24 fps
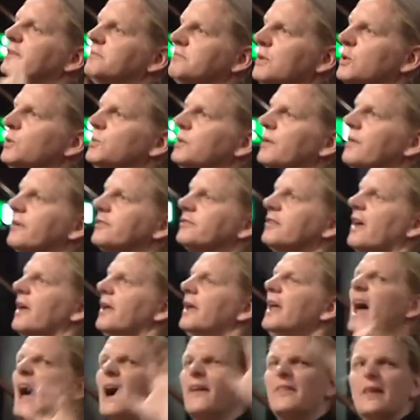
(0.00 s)
and the moon and the sun.
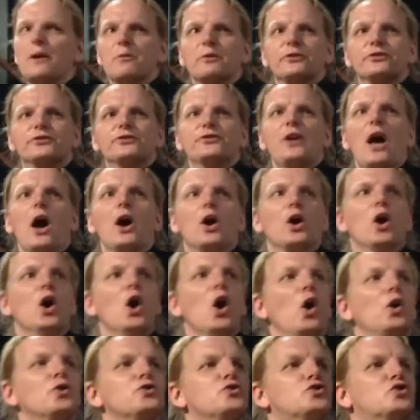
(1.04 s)
And they were stuck
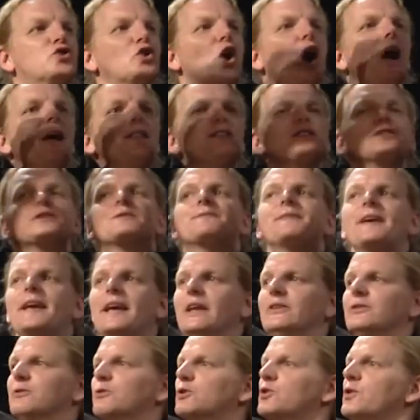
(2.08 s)
on giant
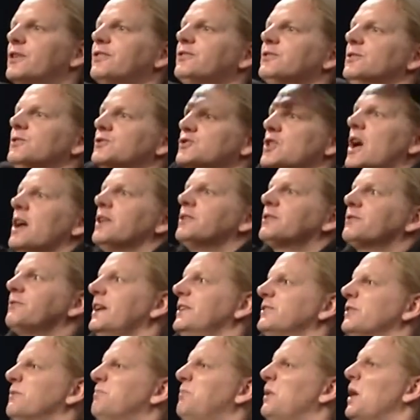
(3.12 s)
spheres of crystal, giant
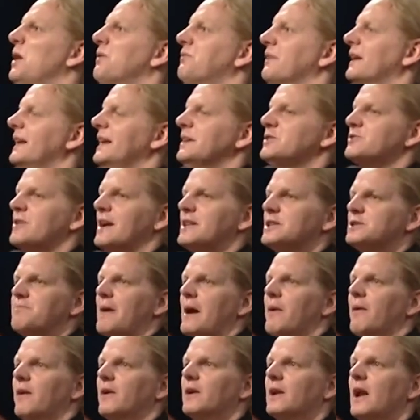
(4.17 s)
spheres of perfectly
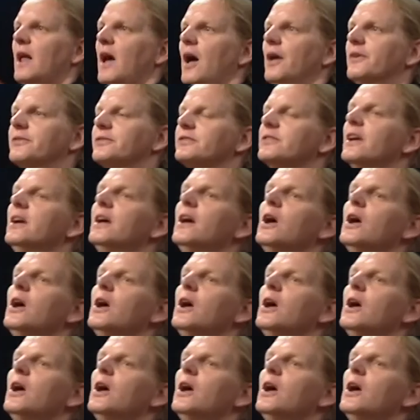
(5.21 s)
transparent glass,